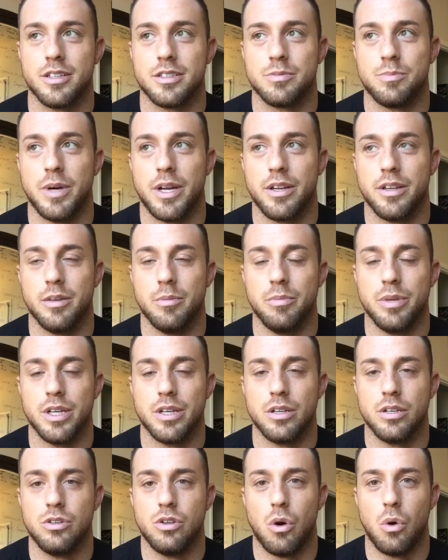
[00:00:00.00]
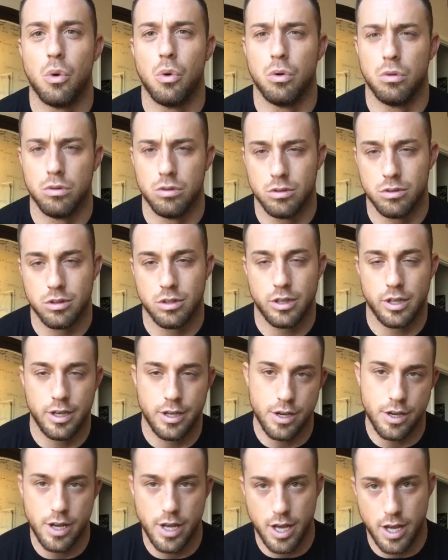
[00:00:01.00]
it's better than being dull
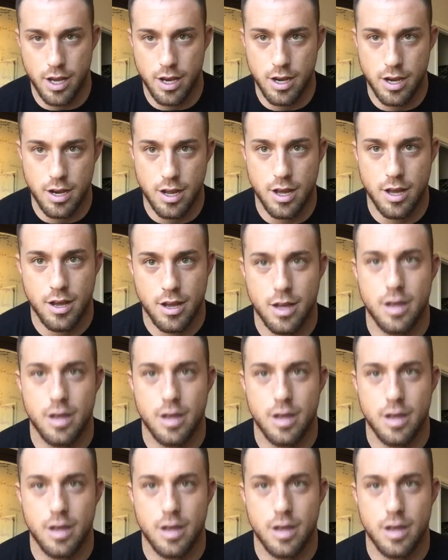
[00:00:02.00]
and dead.